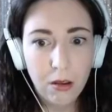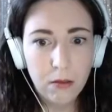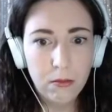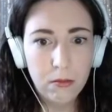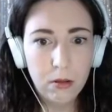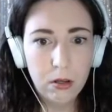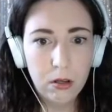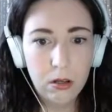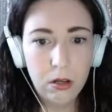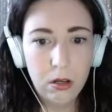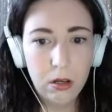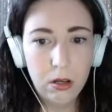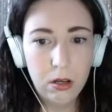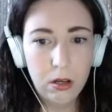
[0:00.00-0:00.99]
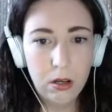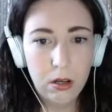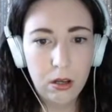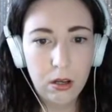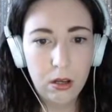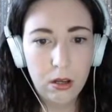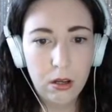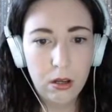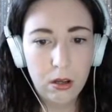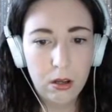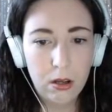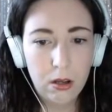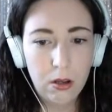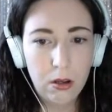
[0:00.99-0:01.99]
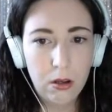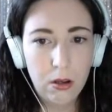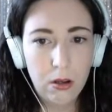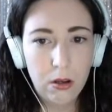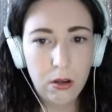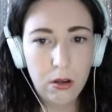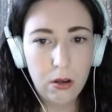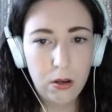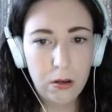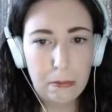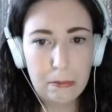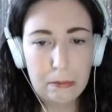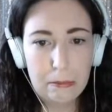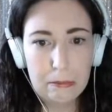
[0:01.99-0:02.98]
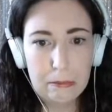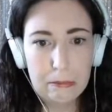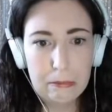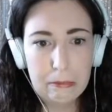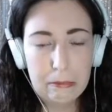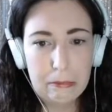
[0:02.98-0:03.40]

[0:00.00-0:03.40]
No one is speaking in this clip.